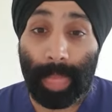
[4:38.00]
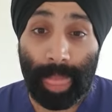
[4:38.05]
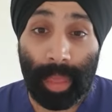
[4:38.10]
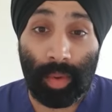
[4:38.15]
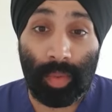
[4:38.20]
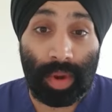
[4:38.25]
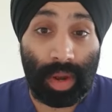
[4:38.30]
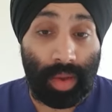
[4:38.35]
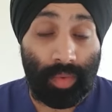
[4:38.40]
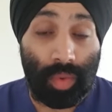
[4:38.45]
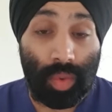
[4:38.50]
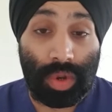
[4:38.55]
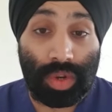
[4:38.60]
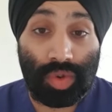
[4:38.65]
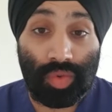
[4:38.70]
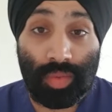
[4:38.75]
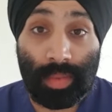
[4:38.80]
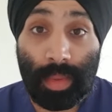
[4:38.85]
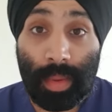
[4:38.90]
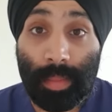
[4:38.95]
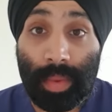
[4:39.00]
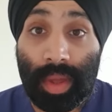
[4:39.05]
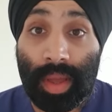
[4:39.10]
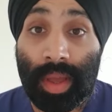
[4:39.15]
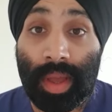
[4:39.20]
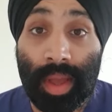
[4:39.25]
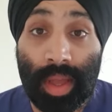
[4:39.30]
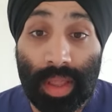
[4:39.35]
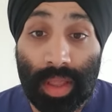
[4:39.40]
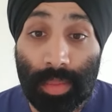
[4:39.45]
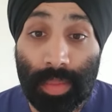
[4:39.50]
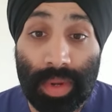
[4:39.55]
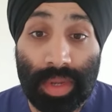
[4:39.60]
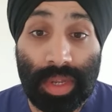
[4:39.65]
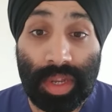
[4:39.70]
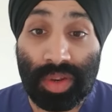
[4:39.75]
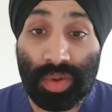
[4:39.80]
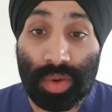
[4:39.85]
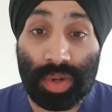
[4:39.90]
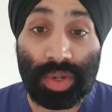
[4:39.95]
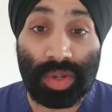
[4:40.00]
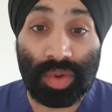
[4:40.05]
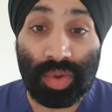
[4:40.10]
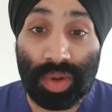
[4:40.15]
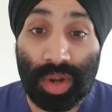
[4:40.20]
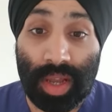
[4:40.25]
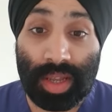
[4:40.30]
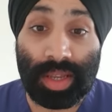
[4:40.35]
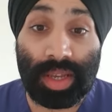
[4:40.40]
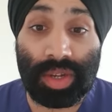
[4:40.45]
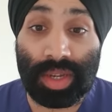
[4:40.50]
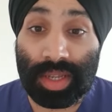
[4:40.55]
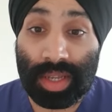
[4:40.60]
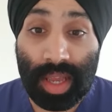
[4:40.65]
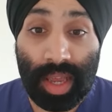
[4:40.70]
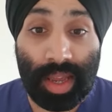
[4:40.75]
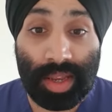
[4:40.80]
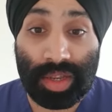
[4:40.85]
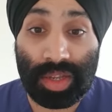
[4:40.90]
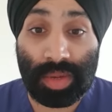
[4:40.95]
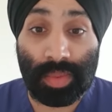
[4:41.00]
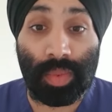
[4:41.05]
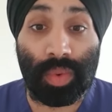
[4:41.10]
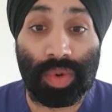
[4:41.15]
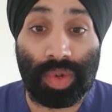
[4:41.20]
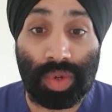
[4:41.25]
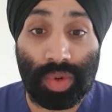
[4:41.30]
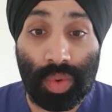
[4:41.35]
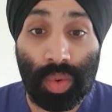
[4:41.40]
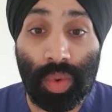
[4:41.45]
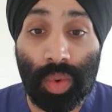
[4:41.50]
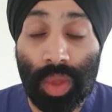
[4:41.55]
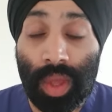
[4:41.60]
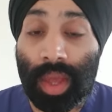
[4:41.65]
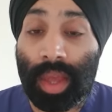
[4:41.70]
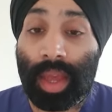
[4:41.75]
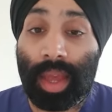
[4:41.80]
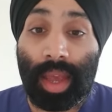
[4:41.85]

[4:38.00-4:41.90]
I want everyone to remember the British Sikh Doctors Organisation is here to support you all,